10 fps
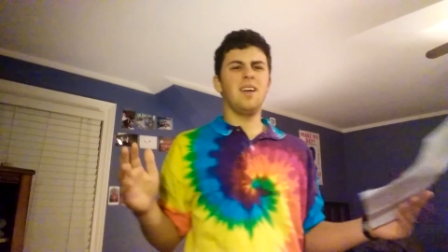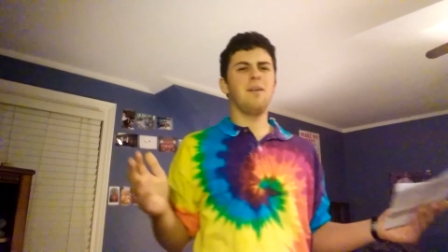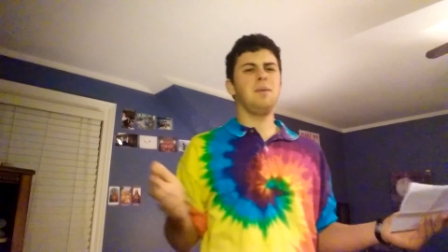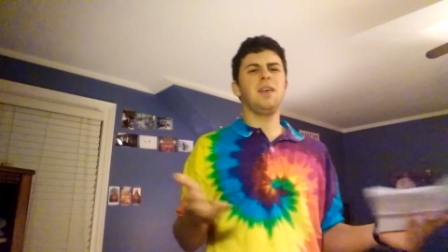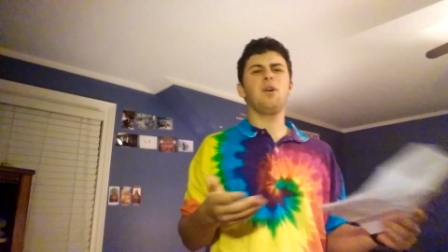I
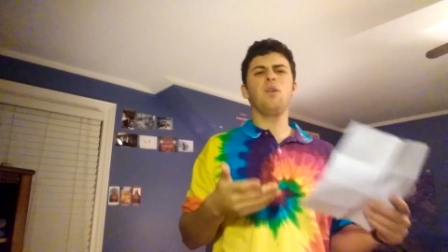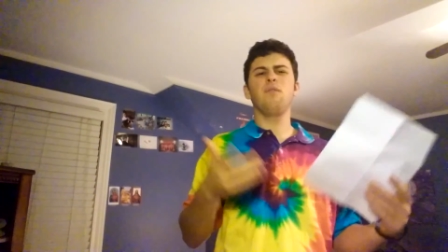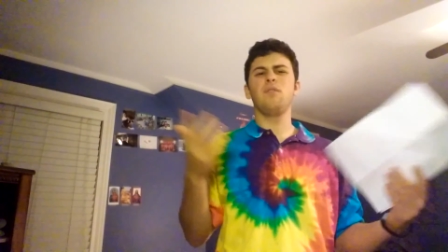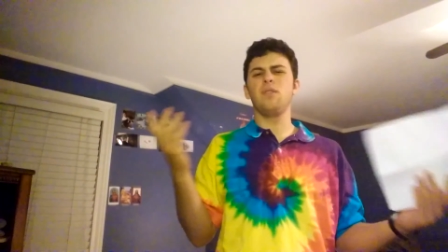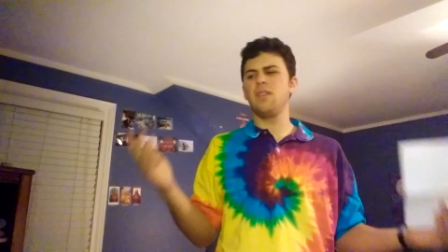mean, they could
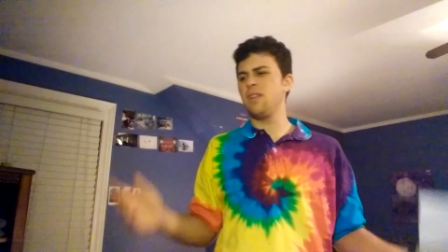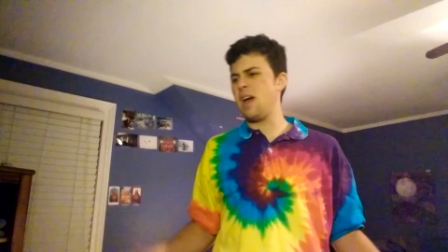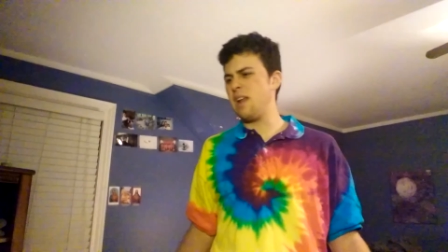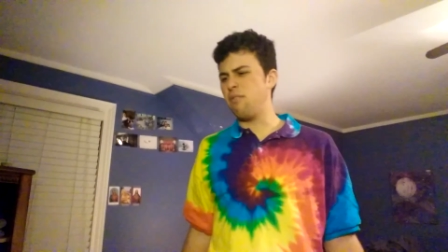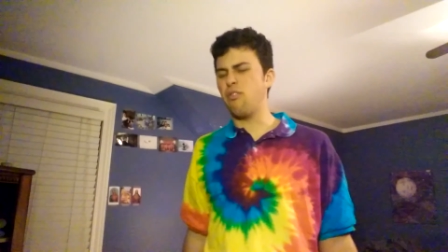have
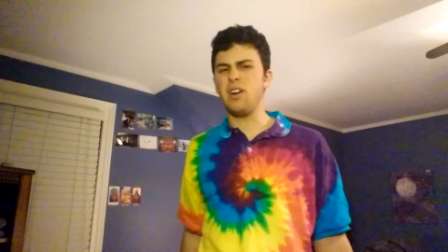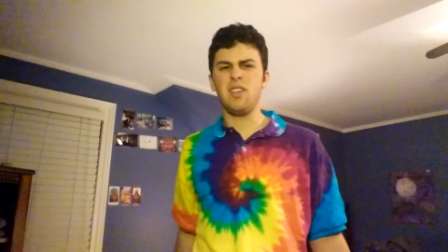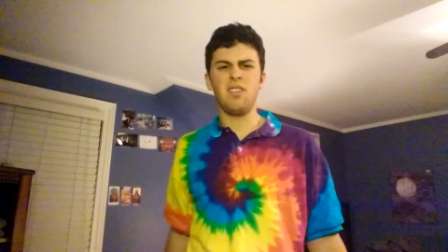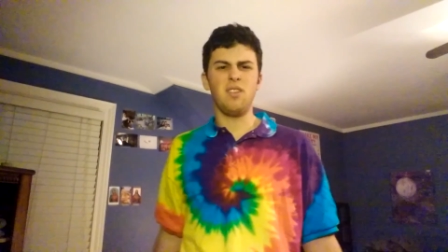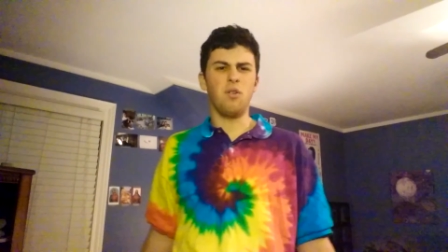had a
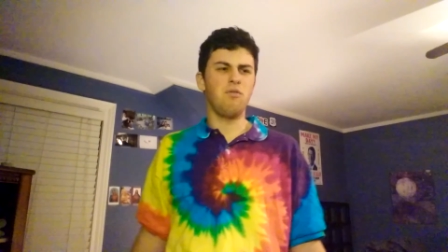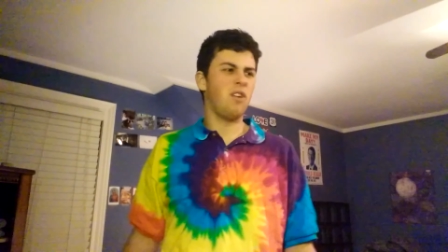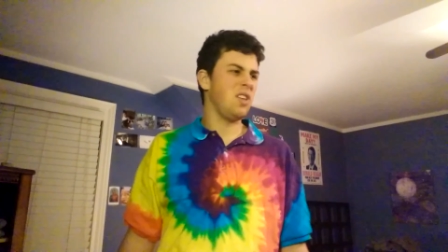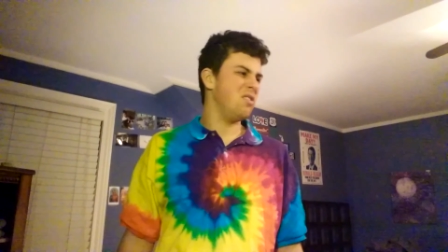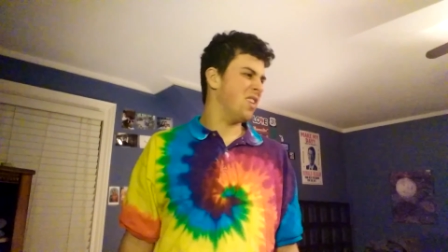funny, you know,
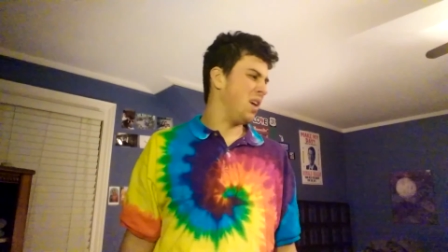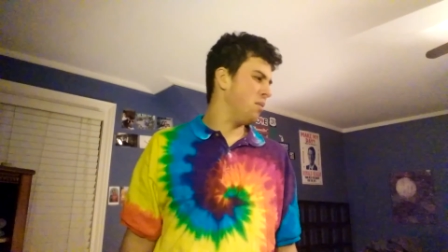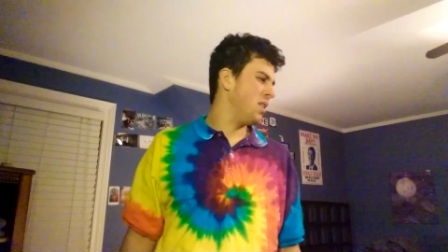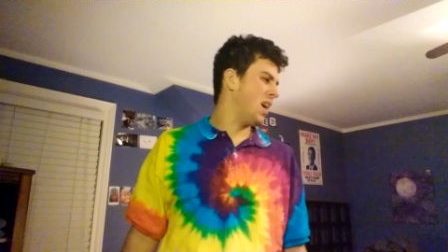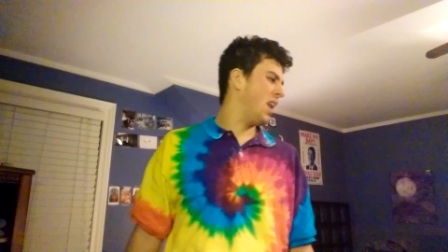funny
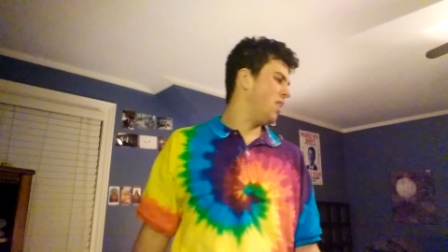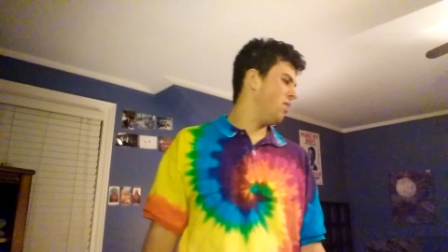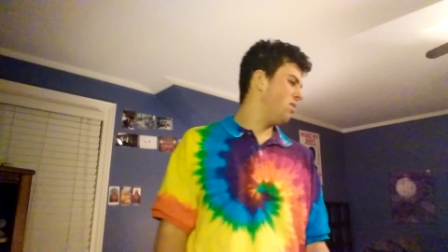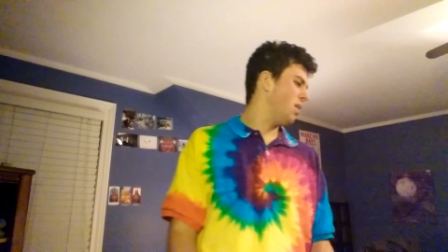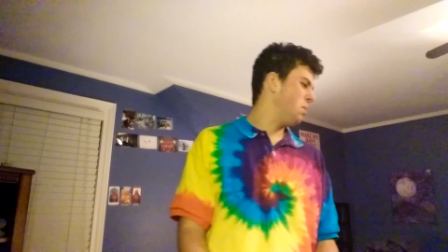segment out of this.